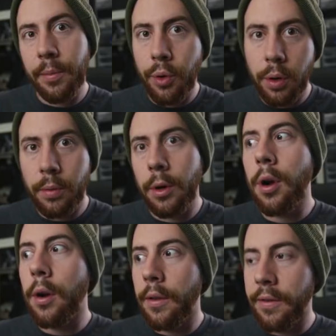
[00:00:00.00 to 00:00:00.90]
the board,
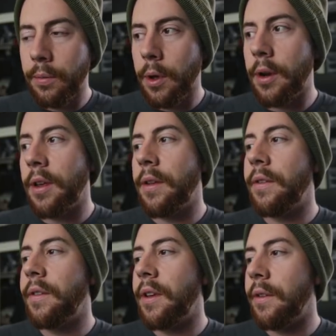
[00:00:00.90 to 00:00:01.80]
regardless of what it
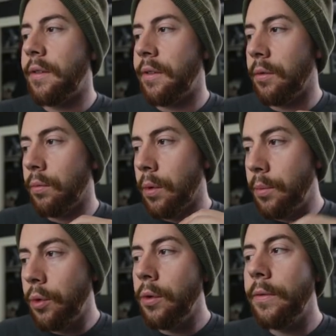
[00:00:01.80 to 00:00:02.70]
is, is
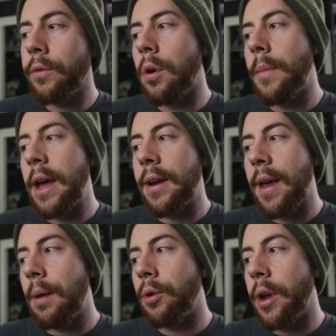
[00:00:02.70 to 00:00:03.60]
remove
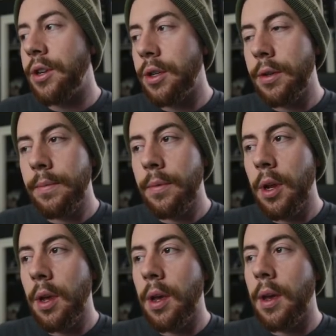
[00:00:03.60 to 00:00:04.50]
chromatic aberration.
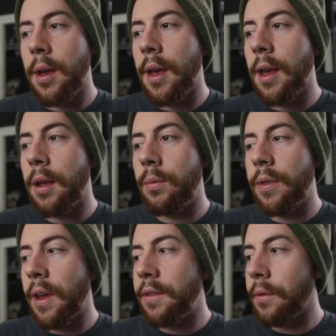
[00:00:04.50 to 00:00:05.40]
And
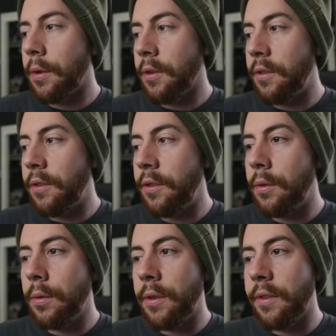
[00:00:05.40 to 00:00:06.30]
what that's going to
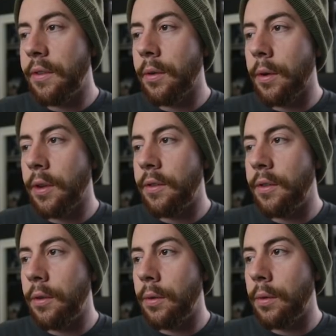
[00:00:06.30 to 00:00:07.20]
do is it's going
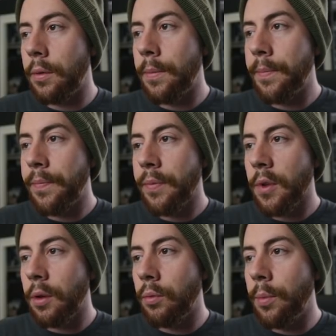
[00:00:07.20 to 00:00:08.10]
to
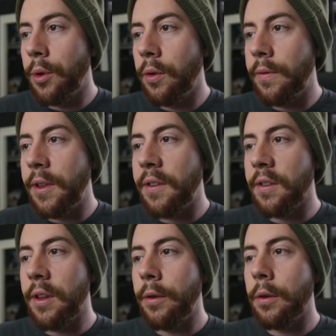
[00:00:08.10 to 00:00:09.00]
remove
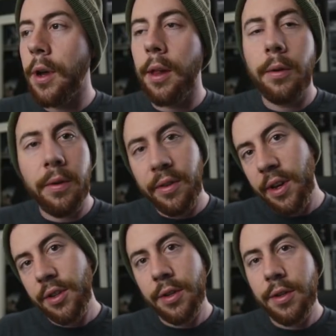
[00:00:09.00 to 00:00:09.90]
these little
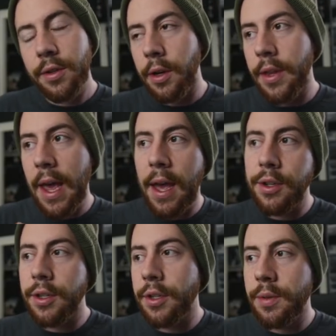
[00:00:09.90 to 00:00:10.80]
colorizations on the
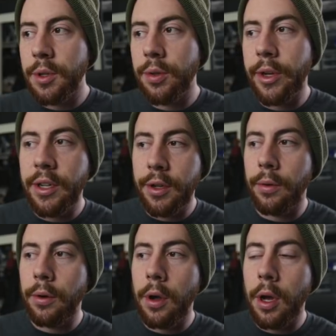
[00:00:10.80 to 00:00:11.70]
edges between
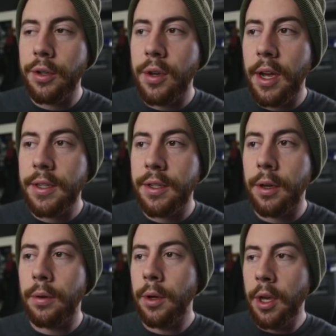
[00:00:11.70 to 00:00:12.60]
tonal contrasts.
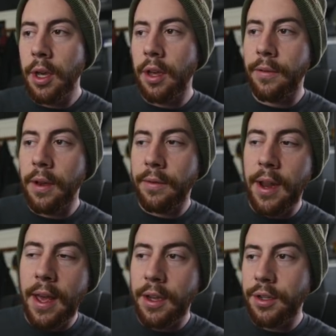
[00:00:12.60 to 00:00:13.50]
So if you have
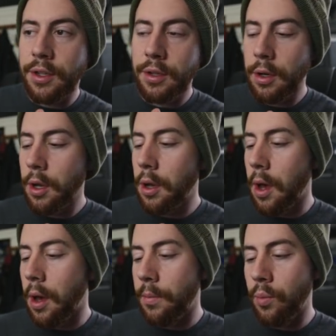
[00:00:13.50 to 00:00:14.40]
an edge
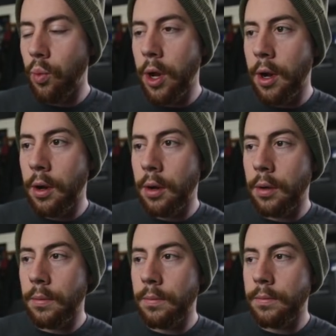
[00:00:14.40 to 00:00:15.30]
um,
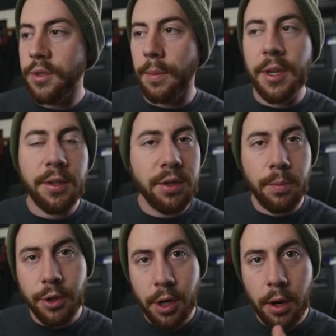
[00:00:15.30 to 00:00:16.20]
where something is
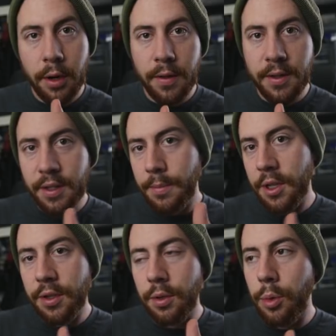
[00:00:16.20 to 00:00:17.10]
super dark and then
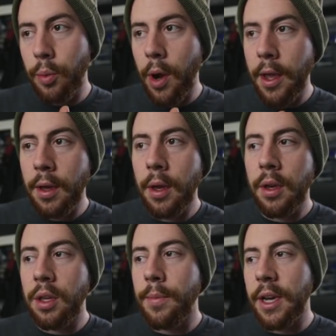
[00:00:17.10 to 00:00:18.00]
something super bright,
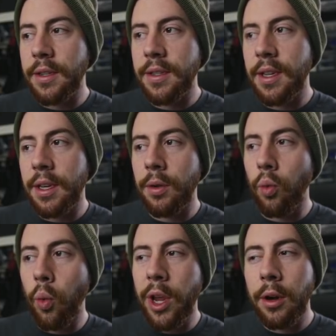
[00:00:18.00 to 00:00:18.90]
you might see
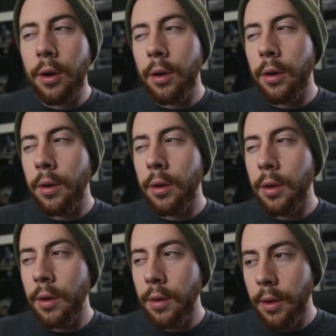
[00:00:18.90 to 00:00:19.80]
weird
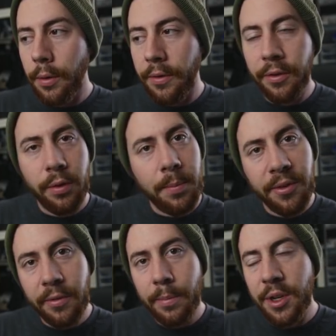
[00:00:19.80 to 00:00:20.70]
little
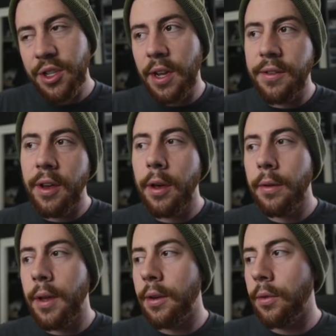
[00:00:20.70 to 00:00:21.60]
strips of magenta
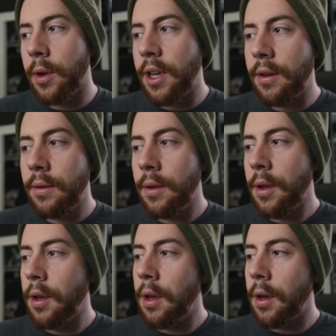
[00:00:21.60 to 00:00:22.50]
and green.
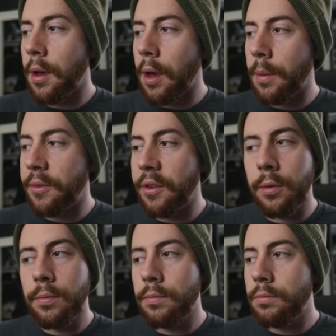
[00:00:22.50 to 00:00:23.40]
Um,
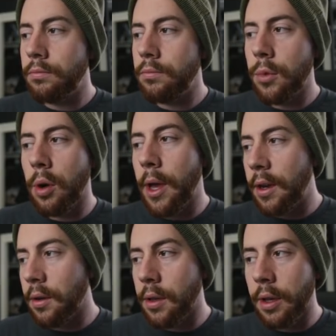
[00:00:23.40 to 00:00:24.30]
so go
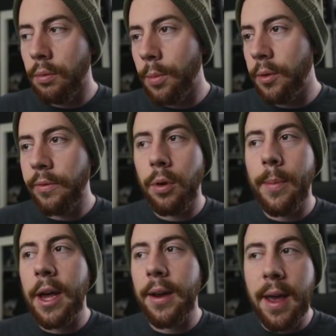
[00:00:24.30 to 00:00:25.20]
ahead and click remove
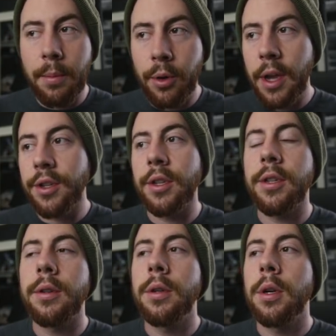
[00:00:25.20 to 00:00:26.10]
chromatic
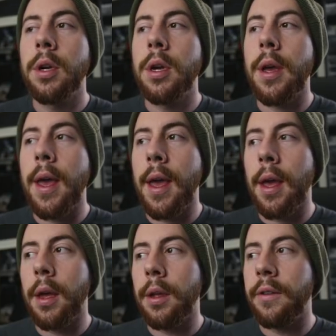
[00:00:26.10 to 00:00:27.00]
aberration
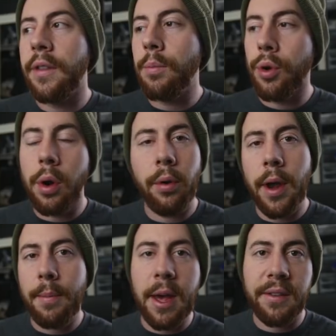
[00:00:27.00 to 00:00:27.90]
and the
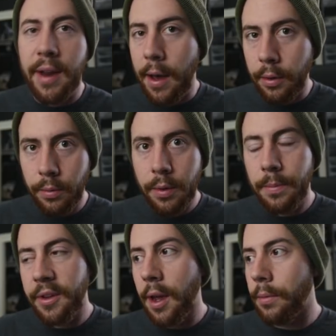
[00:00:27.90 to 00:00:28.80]
program has an
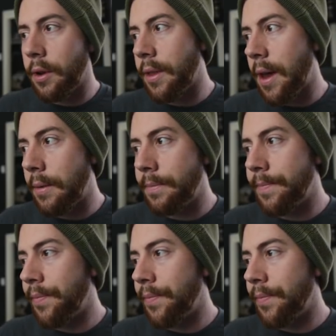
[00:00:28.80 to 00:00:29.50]
algorithm to get rid of that.